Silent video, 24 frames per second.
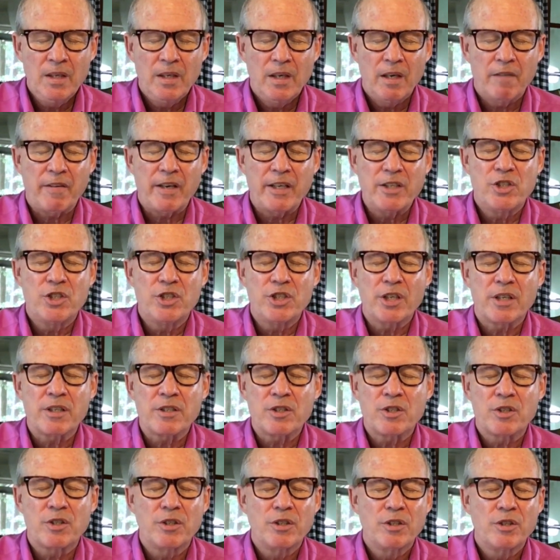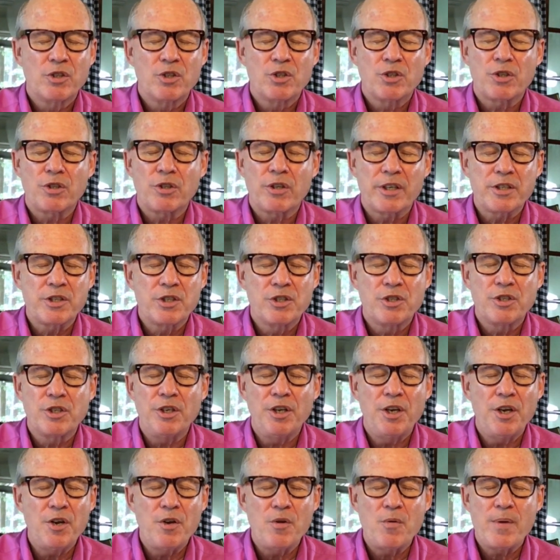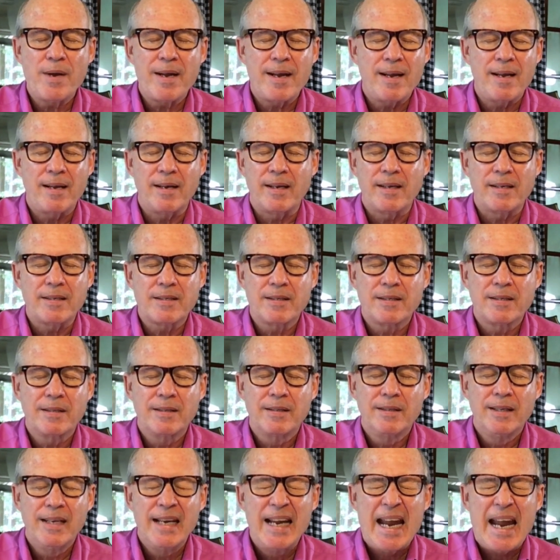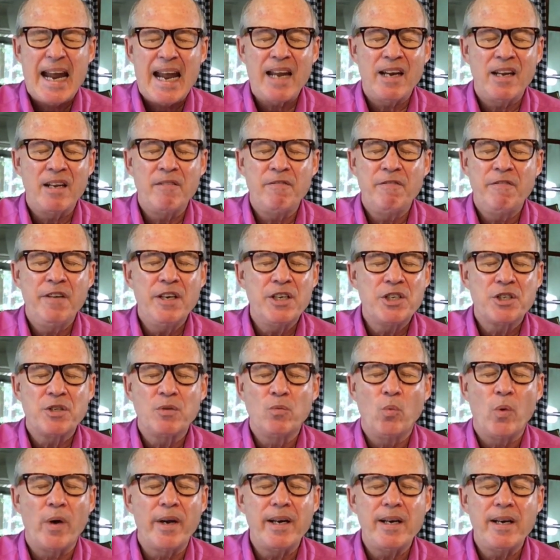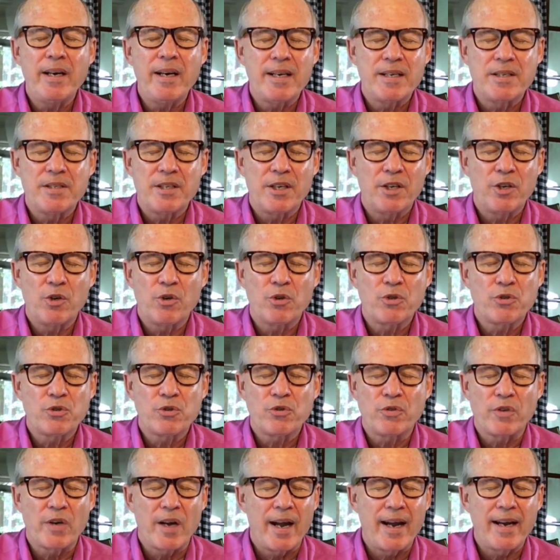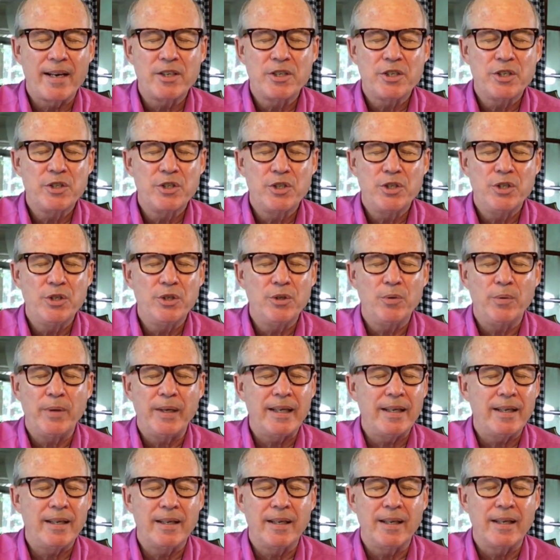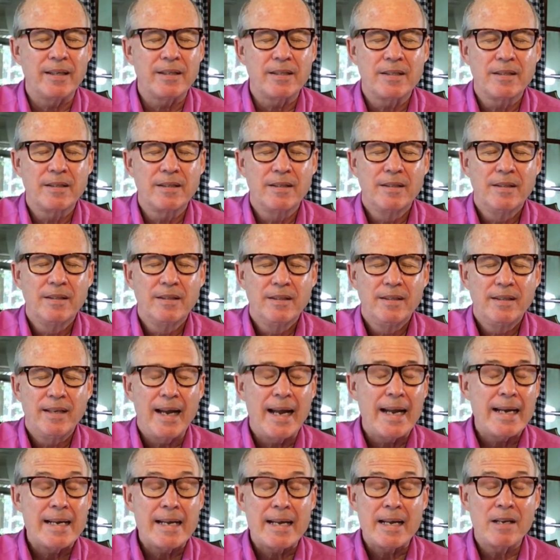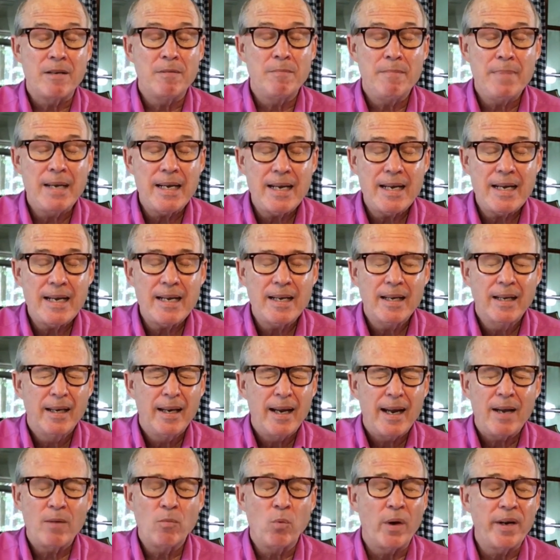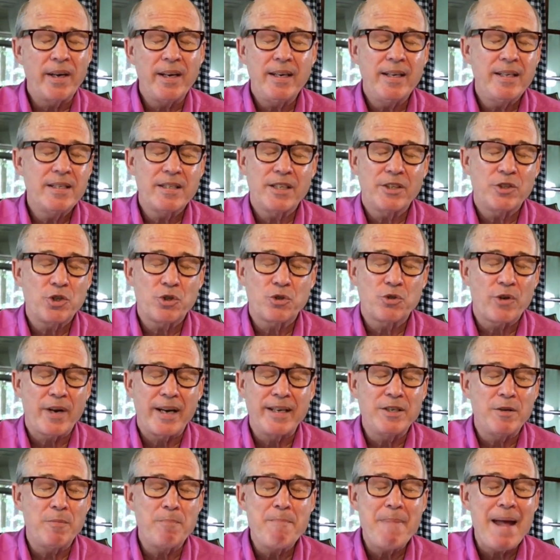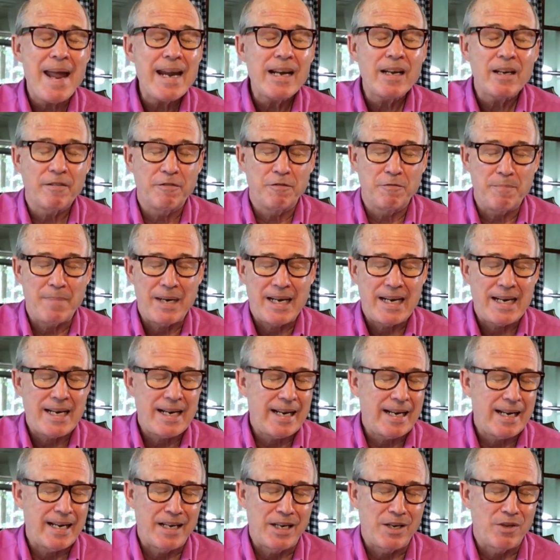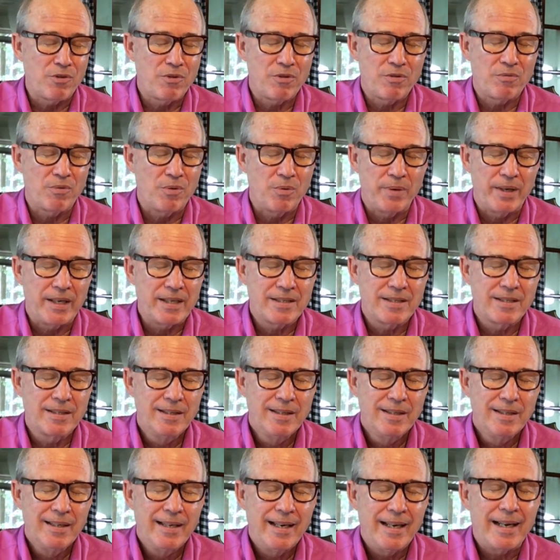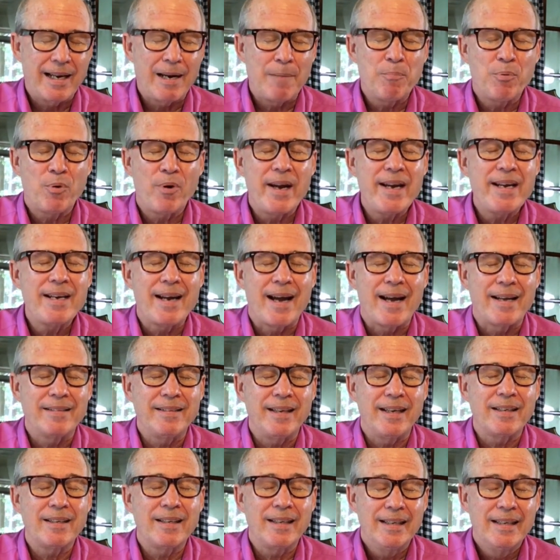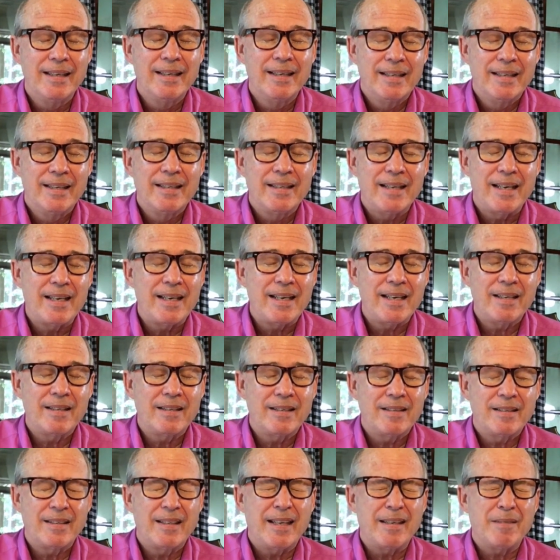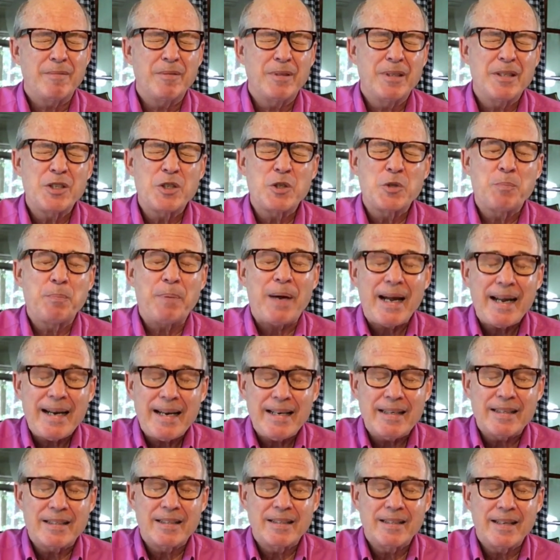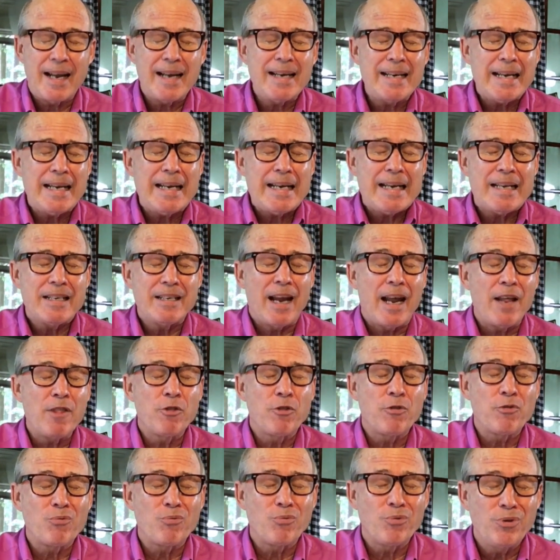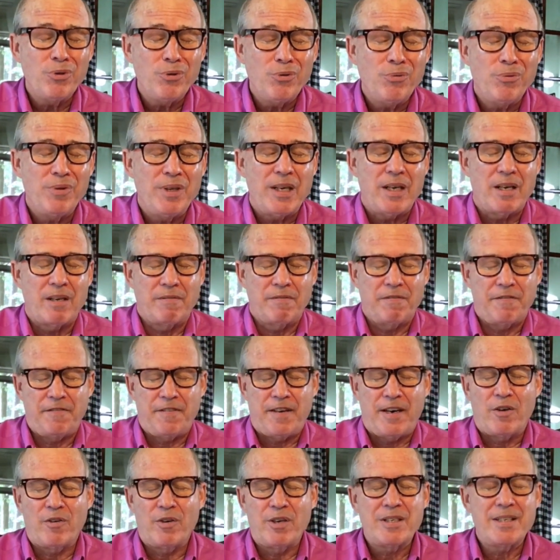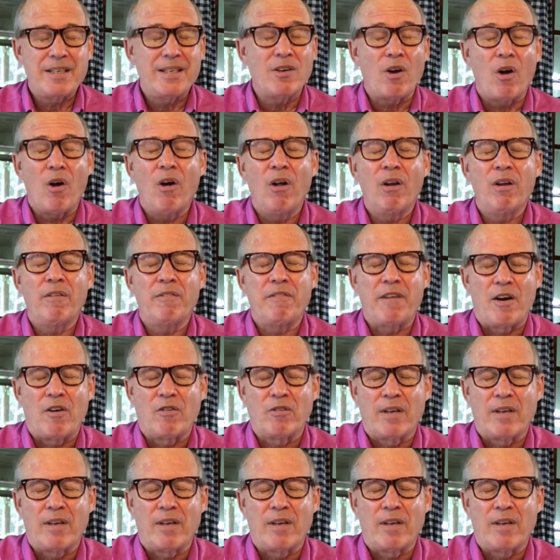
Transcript: If I just trust you in it and envision what it is that you're trying to do in it and in me and what it is that you're trying to make of me in and through it. And I pray, God, that that that despite and in and through the unfairness in all of our